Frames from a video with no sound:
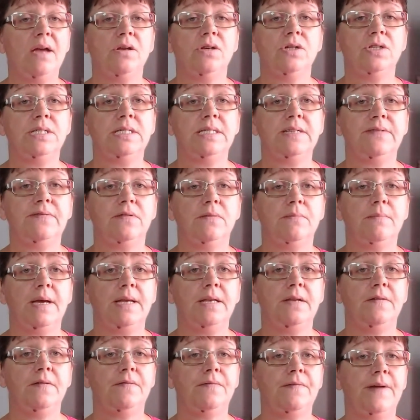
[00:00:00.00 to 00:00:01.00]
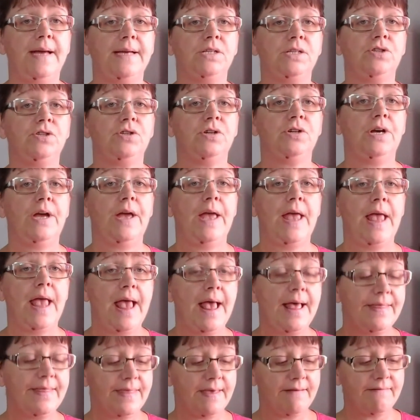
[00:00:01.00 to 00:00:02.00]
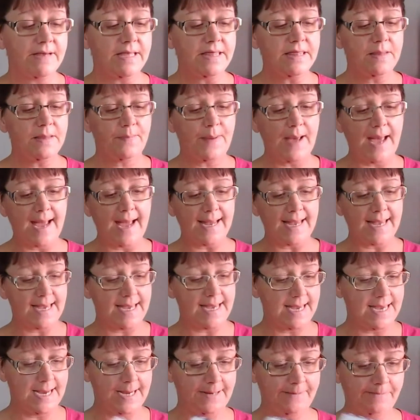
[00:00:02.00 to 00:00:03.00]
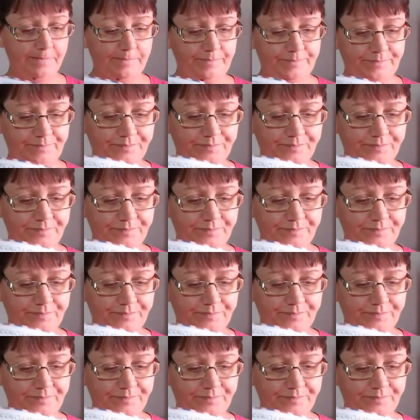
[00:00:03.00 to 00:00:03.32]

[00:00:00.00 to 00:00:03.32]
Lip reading: you use a different manufacturer. They're in the back here.